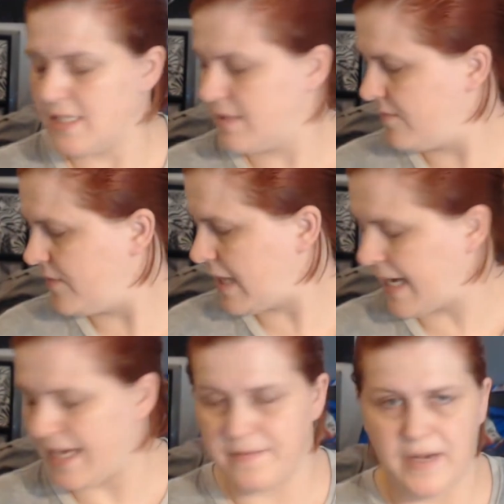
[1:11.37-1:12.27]
I feel
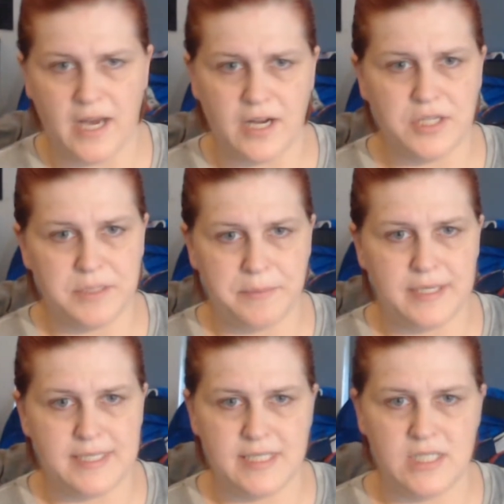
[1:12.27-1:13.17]
like I got a good bit
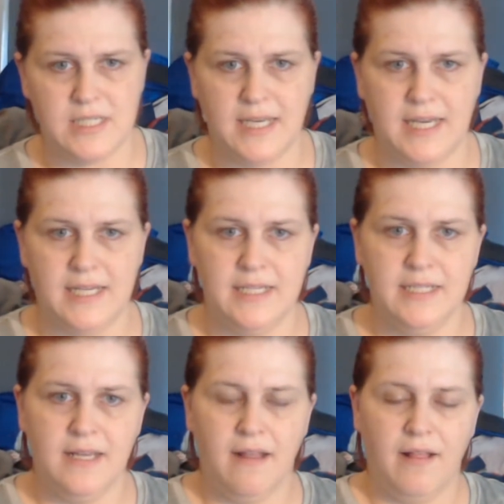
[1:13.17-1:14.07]
of stitching in
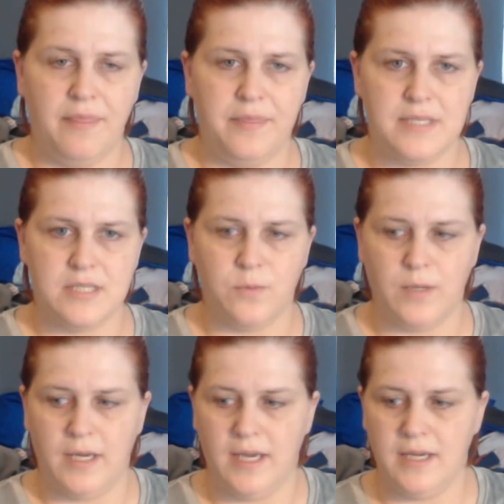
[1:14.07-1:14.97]
this
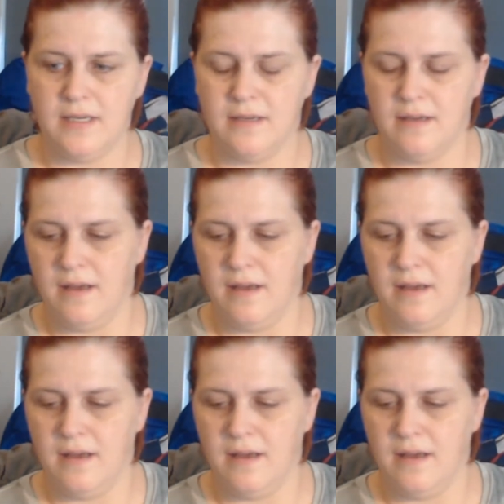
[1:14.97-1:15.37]
week.